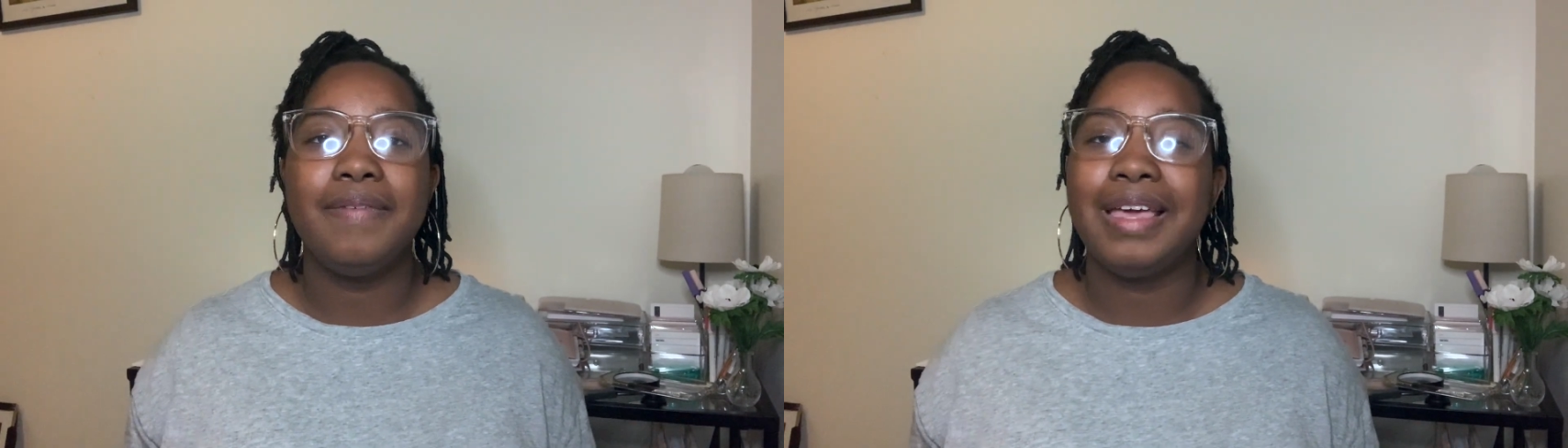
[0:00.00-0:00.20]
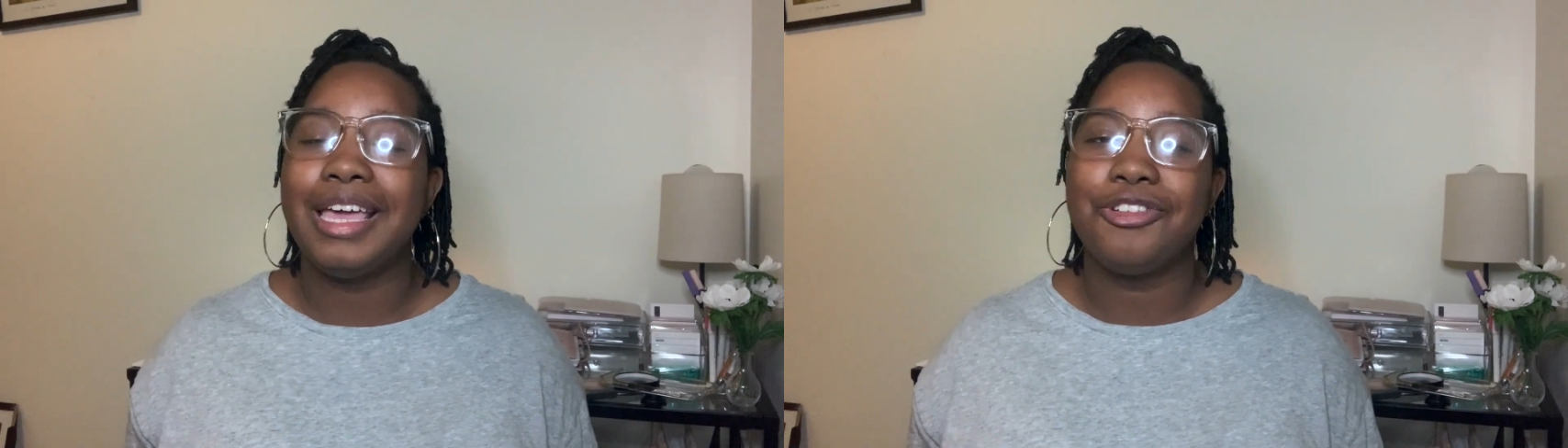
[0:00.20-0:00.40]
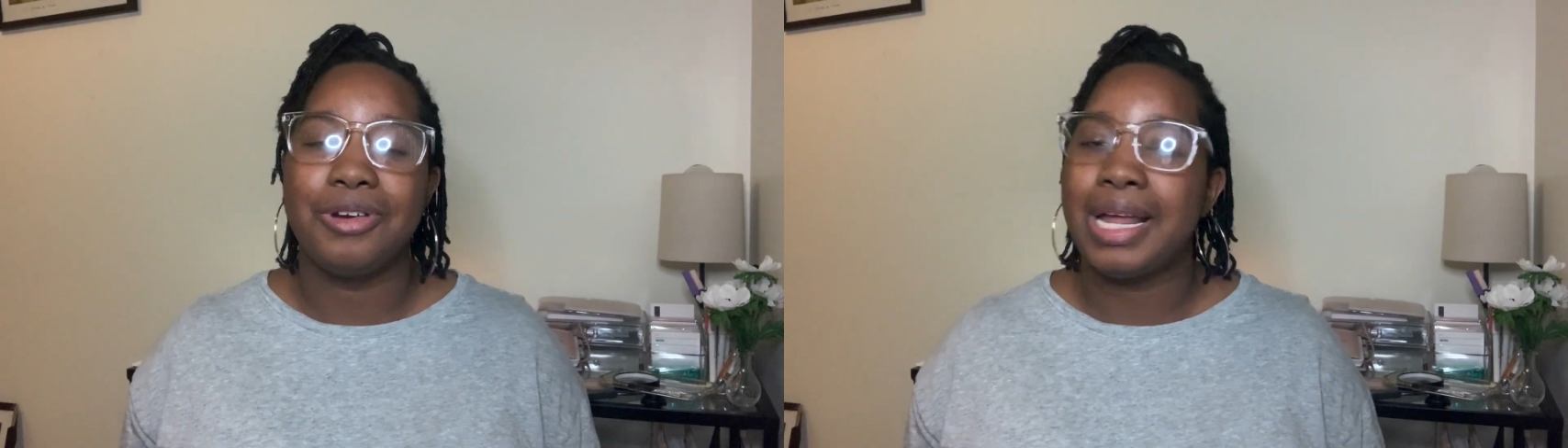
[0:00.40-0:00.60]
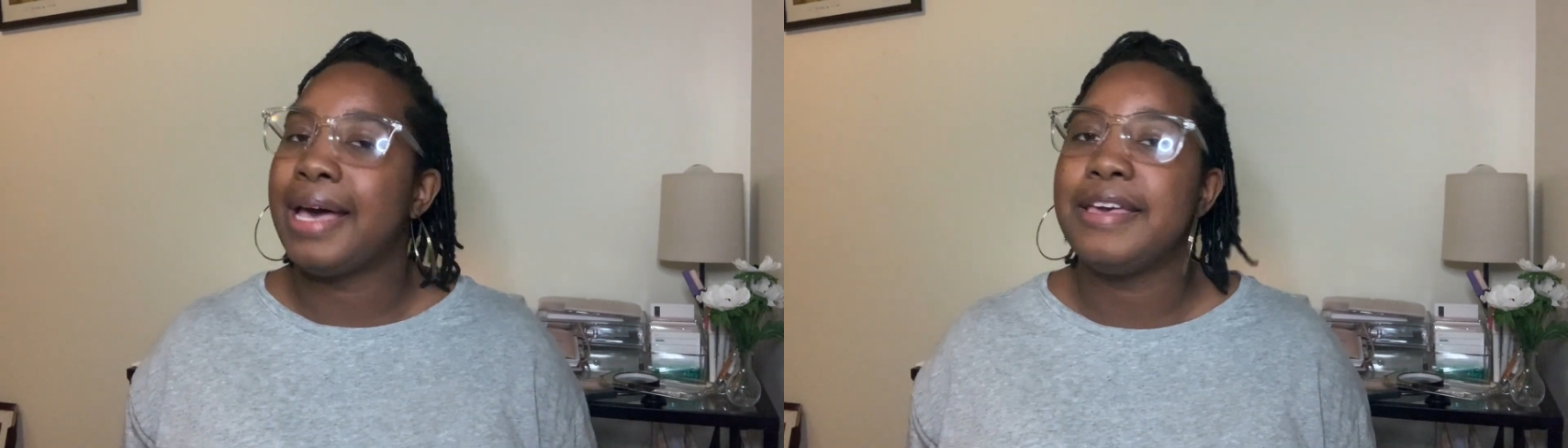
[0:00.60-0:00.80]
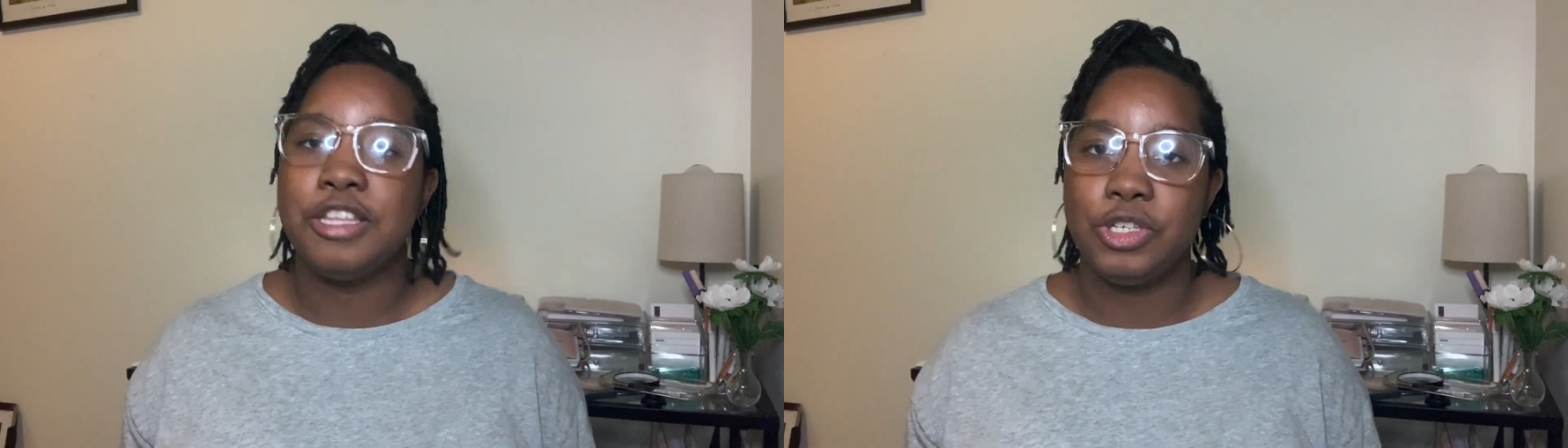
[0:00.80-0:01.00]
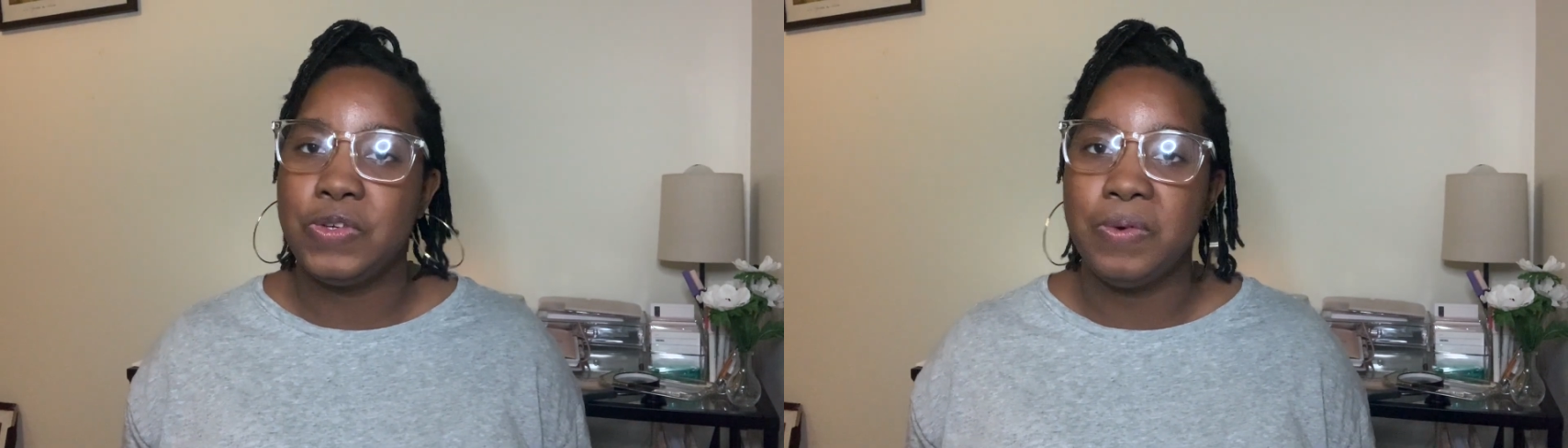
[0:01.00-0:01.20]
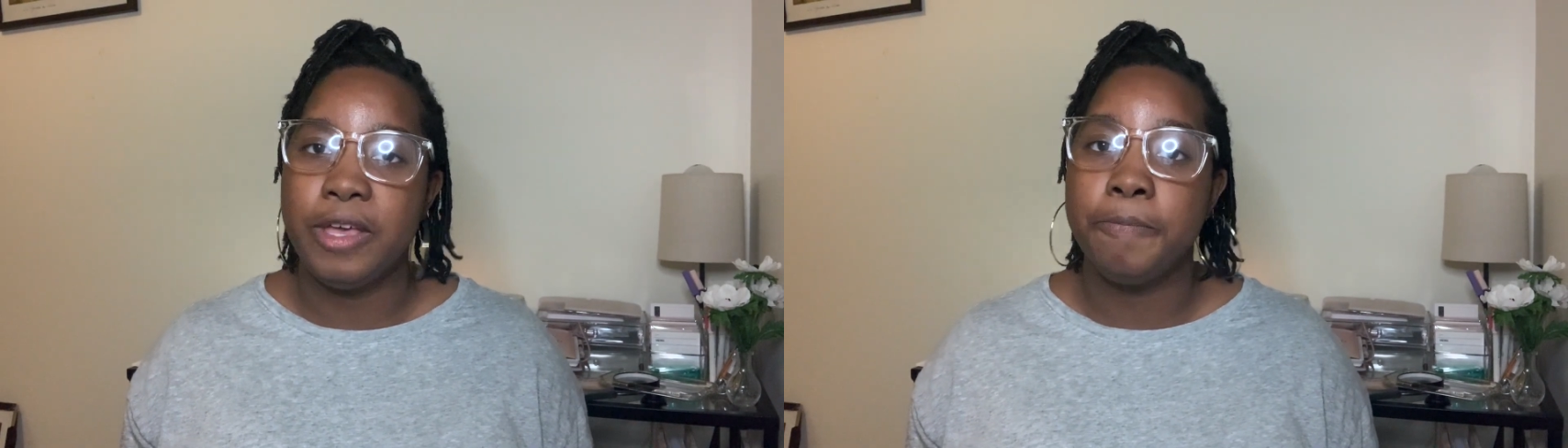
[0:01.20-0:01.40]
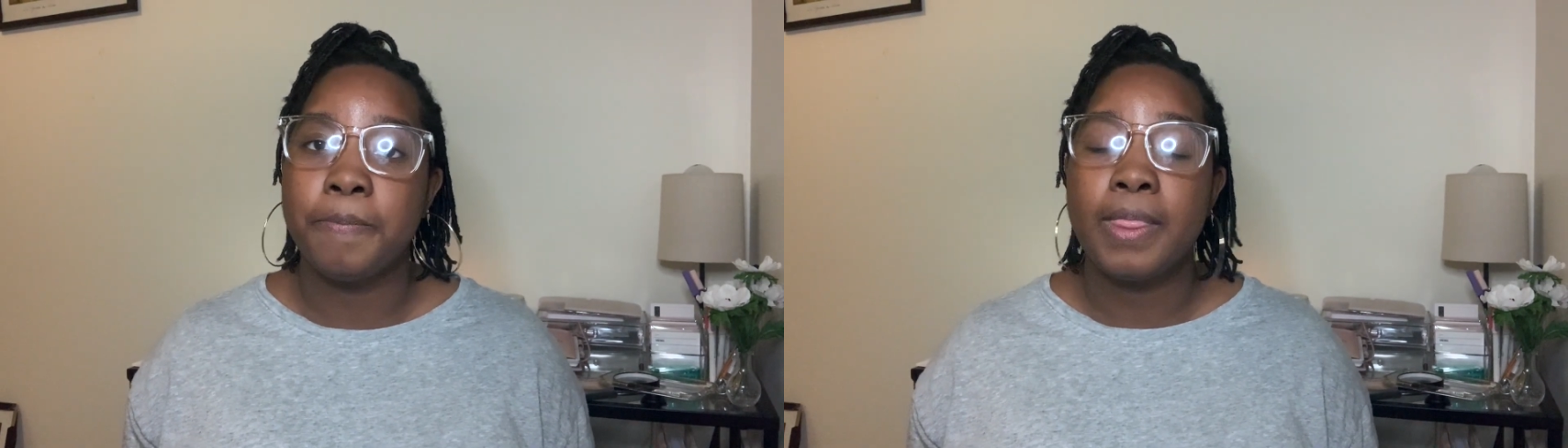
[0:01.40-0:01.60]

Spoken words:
it and you're not into it.